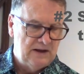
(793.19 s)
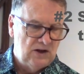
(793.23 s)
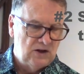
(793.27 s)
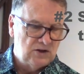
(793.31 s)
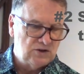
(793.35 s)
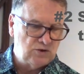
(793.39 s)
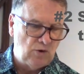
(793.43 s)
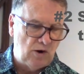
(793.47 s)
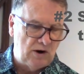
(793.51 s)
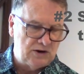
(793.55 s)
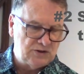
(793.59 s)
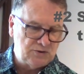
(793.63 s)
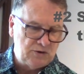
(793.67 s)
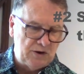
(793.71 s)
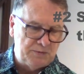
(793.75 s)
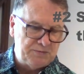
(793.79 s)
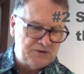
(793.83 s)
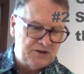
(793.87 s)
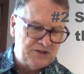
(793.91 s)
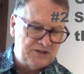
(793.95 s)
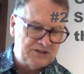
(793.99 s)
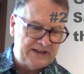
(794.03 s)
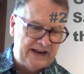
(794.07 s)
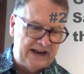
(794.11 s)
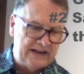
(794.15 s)
So our
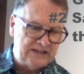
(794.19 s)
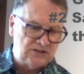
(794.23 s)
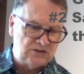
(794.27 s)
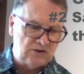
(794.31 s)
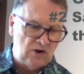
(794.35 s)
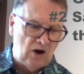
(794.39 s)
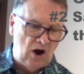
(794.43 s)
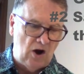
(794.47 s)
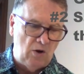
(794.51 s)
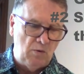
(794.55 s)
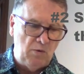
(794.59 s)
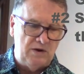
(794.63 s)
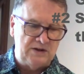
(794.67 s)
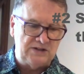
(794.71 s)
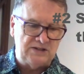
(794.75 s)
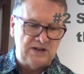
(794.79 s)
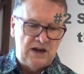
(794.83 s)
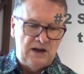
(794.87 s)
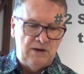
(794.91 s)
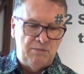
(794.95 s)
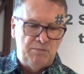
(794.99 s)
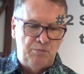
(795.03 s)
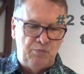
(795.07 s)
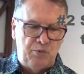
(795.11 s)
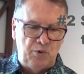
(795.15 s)
scriptures say Saul was
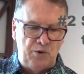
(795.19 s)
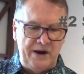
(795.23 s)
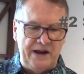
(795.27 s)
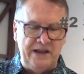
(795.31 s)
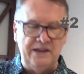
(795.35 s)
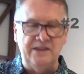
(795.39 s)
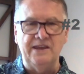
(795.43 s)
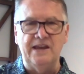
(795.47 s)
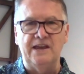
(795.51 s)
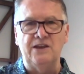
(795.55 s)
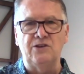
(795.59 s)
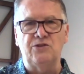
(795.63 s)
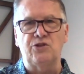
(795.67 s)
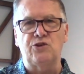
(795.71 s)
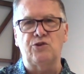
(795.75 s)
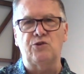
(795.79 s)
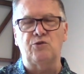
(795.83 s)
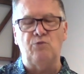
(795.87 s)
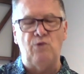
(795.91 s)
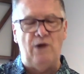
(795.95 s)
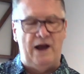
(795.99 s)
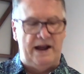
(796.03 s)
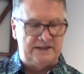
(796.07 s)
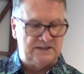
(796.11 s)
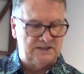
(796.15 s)
breathing
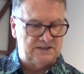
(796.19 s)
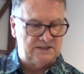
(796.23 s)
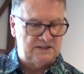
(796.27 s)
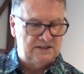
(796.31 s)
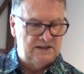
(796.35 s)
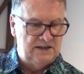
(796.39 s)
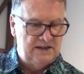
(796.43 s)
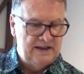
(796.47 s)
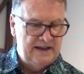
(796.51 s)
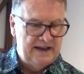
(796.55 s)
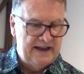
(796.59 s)
threats